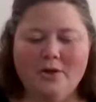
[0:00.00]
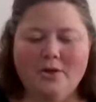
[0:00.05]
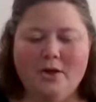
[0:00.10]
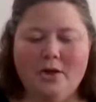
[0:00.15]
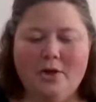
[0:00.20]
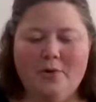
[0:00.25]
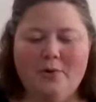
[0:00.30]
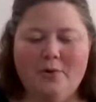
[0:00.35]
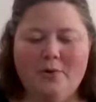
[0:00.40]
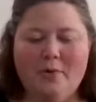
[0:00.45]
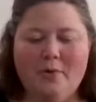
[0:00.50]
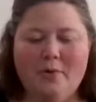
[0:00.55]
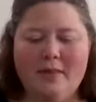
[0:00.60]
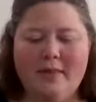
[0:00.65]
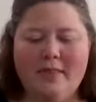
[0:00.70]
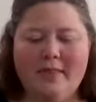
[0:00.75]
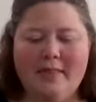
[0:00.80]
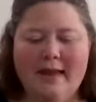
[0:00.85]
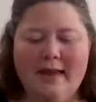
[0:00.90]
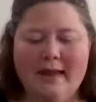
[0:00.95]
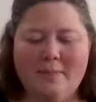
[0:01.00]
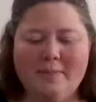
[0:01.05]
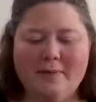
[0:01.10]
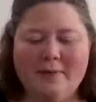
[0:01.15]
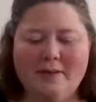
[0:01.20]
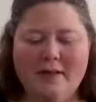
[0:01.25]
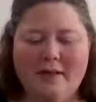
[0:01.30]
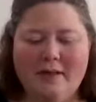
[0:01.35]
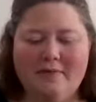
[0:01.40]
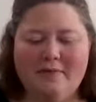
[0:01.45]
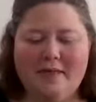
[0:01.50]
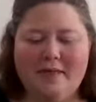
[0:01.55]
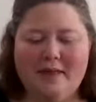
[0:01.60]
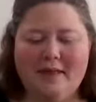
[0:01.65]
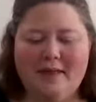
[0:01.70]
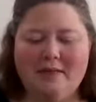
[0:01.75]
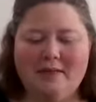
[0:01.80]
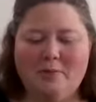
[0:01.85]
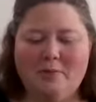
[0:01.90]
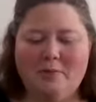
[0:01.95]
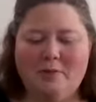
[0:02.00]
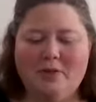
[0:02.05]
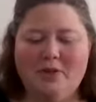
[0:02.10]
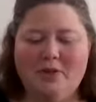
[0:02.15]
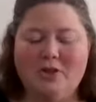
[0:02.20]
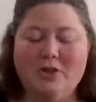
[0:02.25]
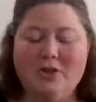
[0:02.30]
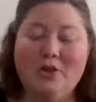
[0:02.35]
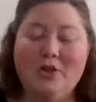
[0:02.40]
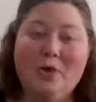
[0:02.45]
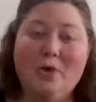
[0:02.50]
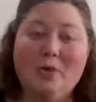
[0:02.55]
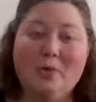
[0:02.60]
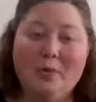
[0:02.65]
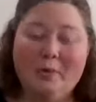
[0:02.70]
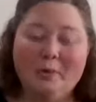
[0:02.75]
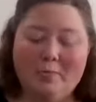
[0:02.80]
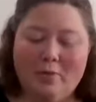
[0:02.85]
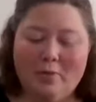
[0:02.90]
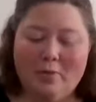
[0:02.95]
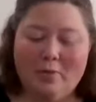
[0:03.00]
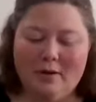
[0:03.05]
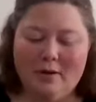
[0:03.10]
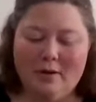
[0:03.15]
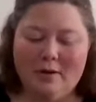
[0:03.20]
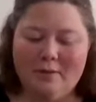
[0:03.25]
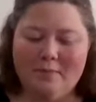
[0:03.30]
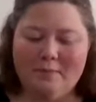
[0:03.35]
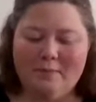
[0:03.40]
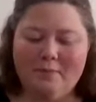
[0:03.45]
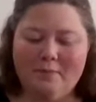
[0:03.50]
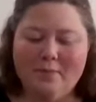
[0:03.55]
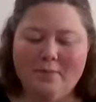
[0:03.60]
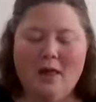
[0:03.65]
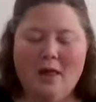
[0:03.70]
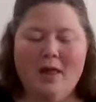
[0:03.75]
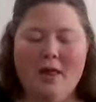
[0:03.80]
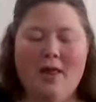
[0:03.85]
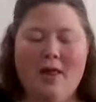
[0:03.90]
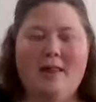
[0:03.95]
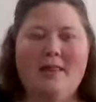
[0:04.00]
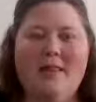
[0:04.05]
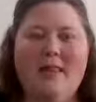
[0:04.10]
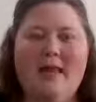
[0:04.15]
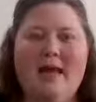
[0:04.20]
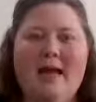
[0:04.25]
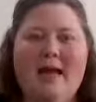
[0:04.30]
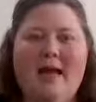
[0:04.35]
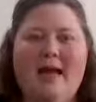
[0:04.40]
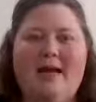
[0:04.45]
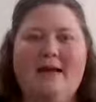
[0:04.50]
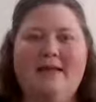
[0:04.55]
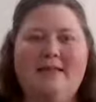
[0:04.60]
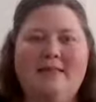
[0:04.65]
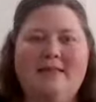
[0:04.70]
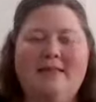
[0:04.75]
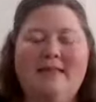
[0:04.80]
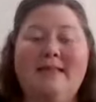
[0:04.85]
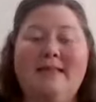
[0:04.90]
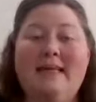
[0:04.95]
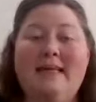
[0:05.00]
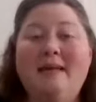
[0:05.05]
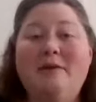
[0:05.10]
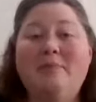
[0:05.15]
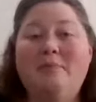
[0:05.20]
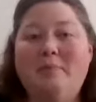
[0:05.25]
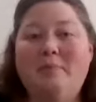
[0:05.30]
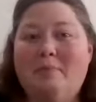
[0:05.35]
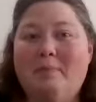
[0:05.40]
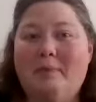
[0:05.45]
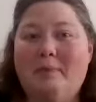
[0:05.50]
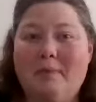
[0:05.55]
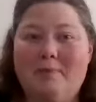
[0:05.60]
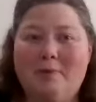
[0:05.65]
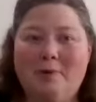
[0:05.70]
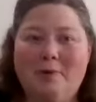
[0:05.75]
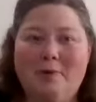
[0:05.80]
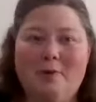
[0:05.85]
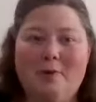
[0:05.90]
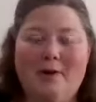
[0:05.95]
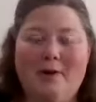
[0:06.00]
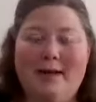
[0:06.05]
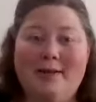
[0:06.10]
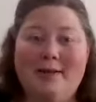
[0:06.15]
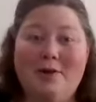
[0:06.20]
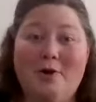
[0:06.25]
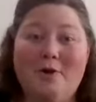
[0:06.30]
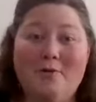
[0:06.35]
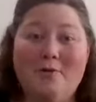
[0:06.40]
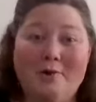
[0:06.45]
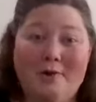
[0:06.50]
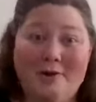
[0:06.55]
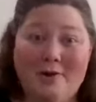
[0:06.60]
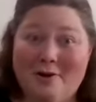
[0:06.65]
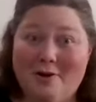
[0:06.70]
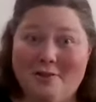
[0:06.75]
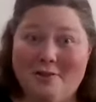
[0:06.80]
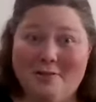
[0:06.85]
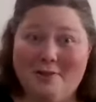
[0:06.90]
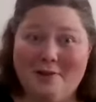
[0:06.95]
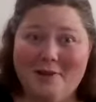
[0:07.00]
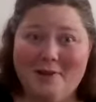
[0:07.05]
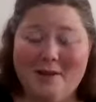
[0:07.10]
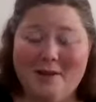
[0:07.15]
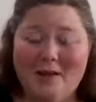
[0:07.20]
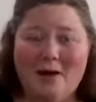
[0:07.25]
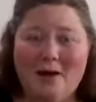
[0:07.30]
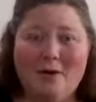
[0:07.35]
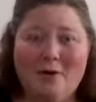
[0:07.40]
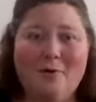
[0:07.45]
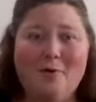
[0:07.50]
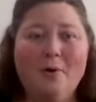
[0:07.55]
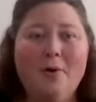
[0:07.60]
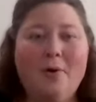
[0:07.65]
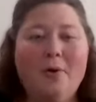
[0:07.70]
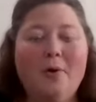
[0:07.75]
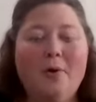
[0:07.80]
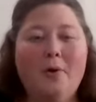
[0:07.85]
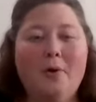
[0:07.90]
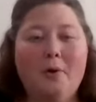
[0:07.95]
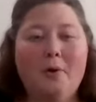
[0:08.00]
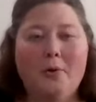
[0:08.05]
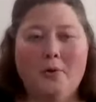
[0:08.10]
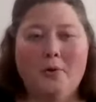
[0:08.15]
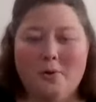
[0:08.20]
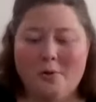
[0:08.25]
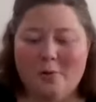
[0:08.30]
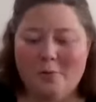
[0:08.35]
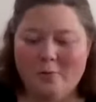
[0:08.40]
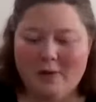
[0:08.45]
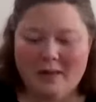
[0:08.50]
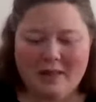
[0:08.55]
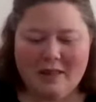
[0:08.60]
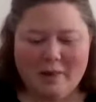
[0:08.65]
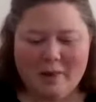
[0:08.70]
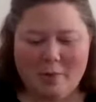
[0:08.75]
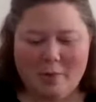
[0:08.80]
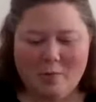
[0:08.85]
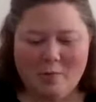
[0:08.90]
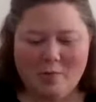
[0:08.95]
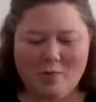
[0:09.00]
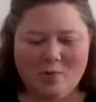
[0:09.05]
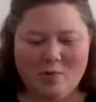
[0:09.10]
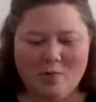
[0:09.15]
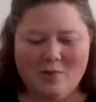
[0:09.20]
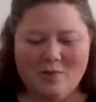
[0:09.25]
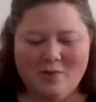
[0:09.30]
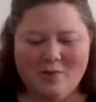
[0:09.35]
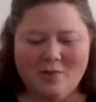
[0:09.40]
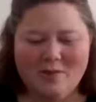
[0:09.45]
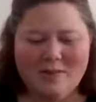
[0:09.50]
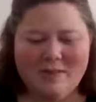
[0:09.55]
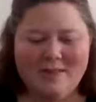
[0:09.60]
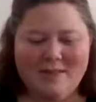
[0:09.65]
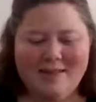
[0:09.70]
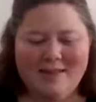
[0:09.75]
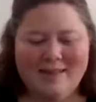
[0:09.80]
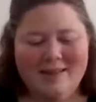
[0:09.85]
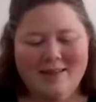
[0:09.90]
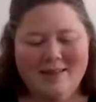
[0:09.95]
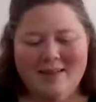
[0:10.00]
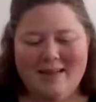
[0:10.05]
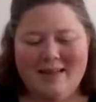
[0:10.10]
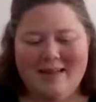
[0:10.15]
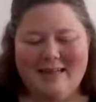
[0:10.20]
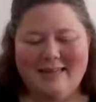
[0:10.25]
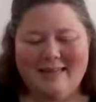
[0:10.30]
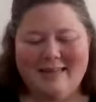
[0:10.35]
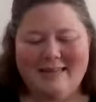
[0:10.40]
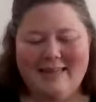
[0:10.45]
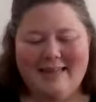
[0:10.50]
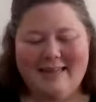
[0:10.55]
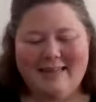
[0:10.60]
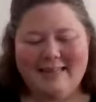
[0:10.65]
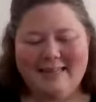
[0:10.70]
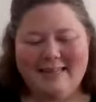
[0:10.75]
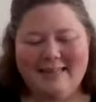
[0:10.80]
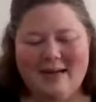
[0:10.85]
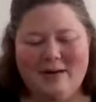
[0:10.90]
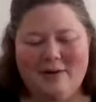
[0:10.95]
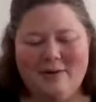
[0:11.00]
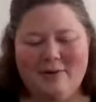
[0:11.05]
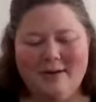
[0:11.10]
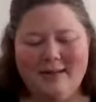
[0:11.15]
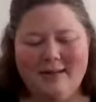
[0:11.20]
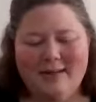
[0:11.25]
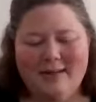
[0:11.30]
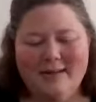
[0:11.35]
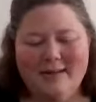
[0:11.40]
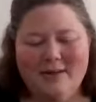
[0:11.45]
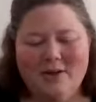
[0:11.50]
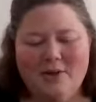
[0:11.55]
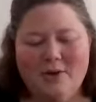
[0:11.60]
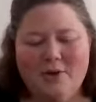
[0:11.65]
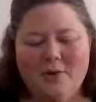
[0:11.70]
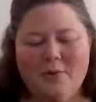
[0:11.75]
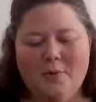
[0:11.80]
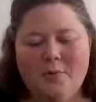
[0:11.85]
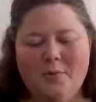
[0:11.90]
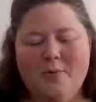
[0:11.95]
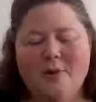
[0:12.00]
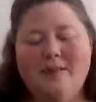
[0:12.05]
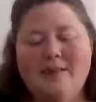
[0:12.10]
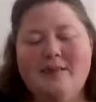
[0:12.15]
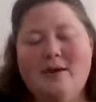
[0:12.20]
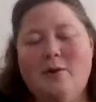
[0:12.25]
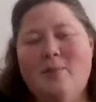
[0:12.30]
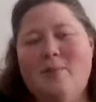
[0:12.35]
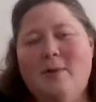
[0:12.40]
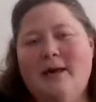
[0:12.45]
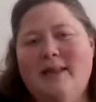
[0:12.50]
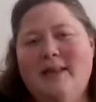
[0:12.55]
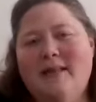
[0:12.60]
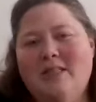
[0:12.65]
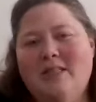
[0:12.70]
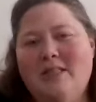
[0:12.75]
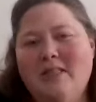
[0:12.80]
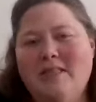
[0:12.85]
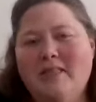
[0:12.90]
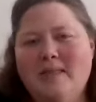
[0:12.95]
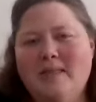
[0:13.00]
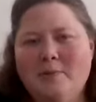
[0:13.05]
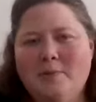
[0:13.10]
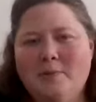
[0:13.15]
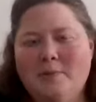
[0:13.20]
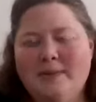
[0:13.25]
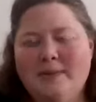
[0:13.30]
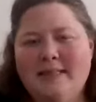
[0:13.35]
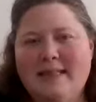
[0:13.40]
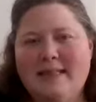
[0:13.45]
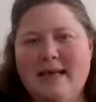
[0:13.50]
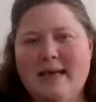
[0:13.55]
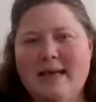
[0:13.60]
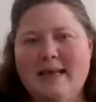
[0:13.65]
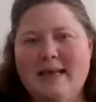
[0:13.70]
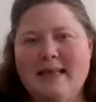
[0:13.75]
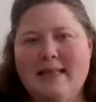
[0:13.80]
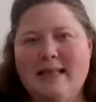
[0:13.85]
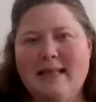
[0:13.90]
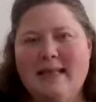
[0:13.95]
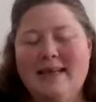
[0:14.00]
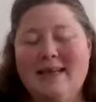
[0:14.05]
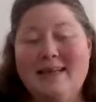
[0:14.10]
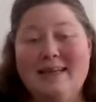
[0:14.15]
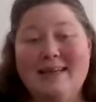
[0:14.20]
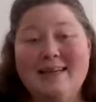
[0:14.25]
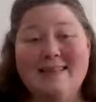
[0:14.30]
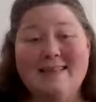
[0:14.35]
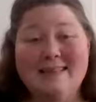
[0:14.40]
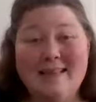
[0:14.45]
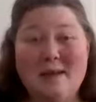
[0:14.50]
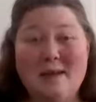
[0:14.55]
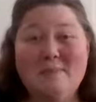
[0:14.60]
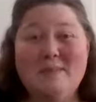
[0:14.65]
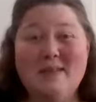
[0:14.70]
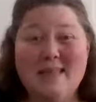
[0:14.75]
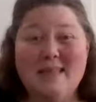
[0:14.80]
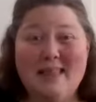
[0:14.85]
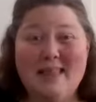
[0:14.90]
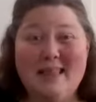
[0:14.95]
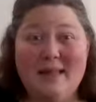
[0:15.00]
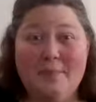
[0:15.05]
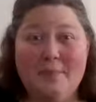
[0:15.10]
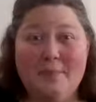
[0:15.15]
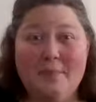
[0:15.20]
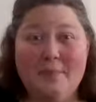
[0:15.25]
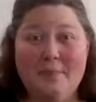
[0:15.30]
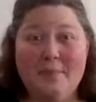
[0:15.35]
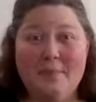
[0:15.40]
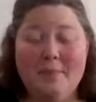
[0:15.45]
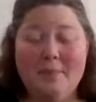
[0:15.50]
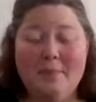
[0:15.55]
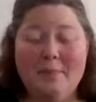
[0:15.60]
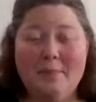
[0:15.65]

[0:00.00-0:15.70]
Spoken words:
So they believed that this was so important that to eat with people who had no regard for the law or with low morals, as they saw it, was a way that Jesus was saying that he accepted them